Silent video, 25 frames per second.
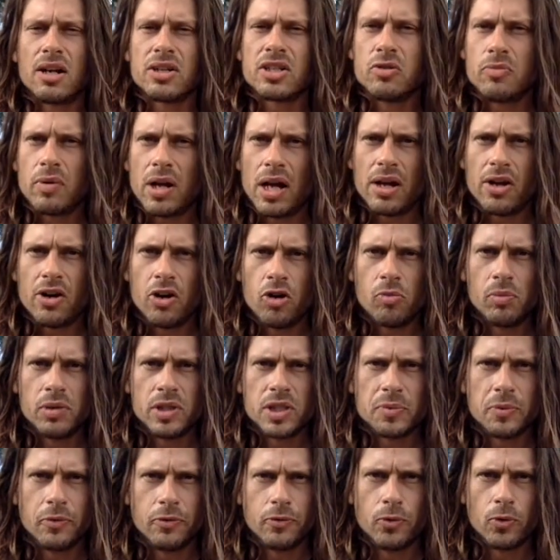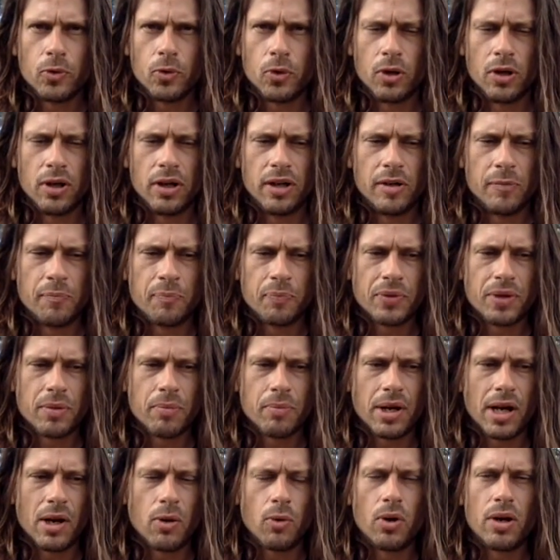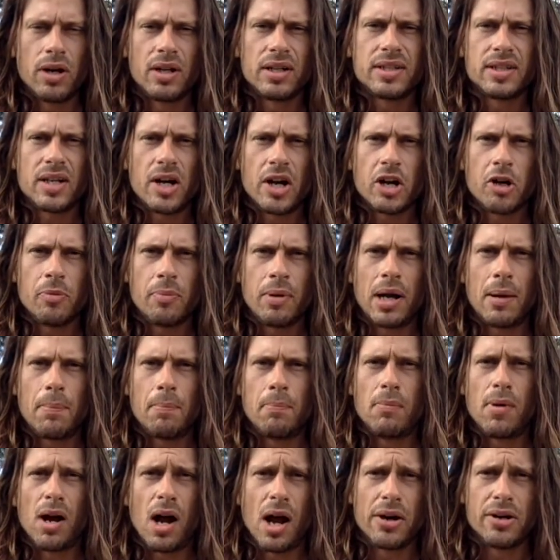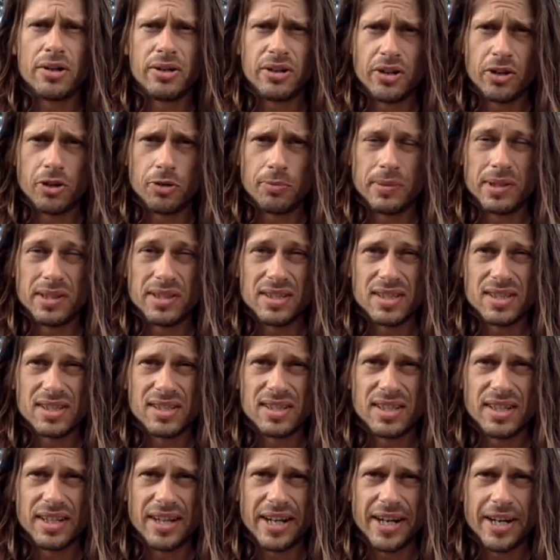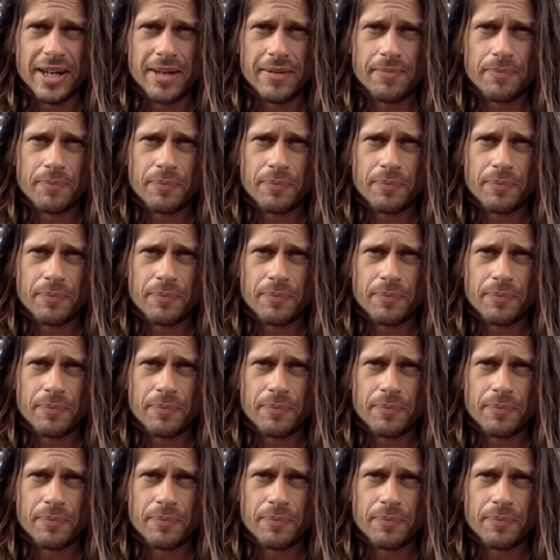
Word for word: talked about omens before, but I wanted to talk about modern omens today.